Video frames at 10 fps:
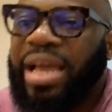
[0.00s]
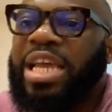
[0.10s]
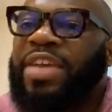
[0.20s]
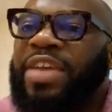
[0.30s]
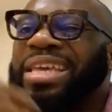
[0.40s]

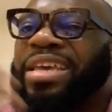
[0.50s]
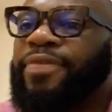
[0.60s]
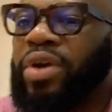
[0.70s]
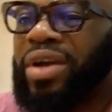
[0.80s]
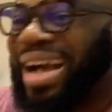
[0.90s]
If they give
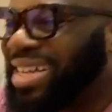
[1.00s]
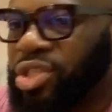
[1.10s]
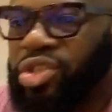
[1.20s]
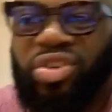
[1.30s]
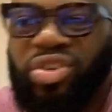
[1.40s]
you cash,
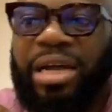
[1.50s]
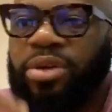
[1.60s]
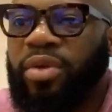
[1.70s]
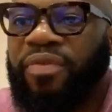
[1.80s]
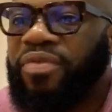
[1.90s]
it's just
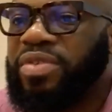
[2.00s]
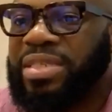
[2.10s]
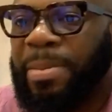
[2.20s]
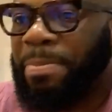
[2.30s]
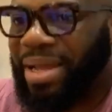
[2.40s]
out of
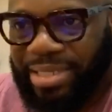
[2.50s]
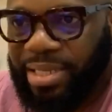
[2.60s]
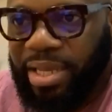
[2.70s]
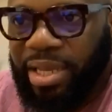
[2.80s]
sympathy.